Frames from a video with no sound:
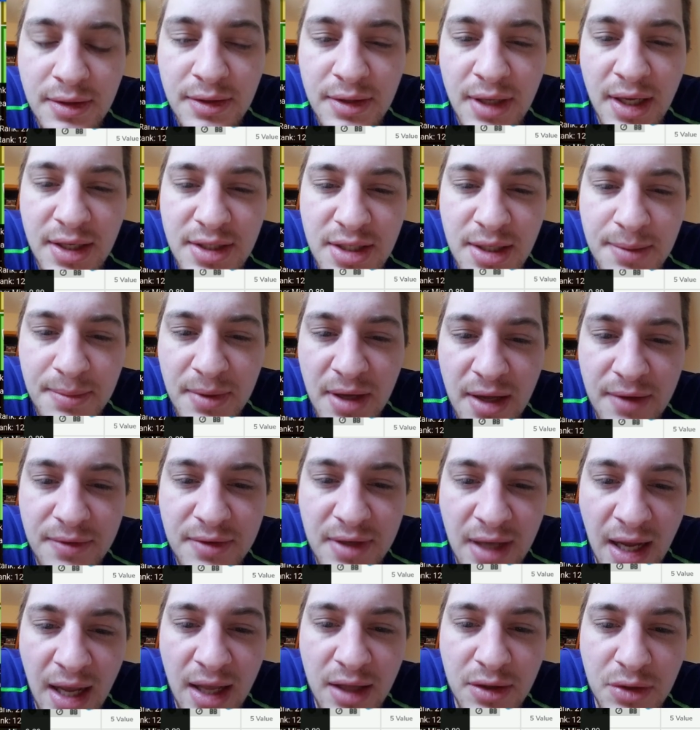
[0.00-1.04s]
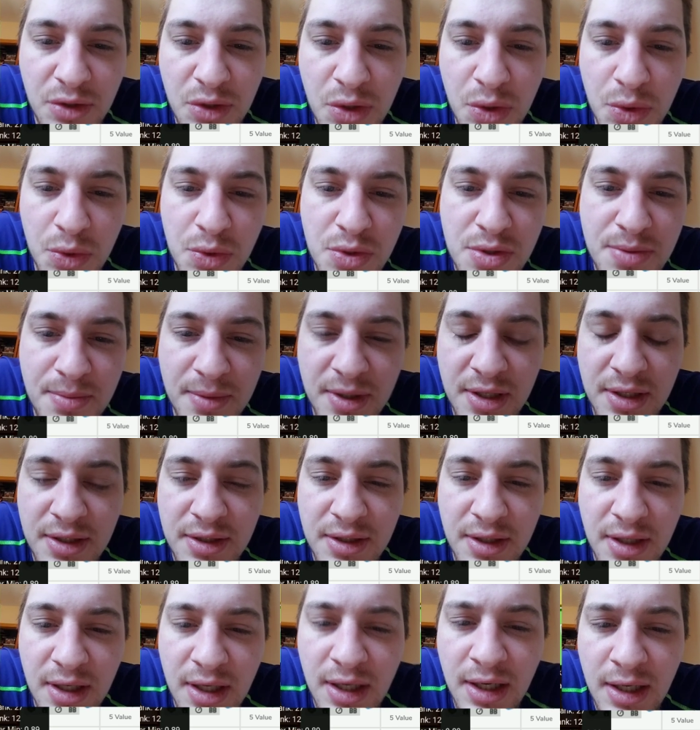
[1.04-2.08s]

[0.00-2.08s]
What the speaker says: Next up, I have Kyle Kuzma,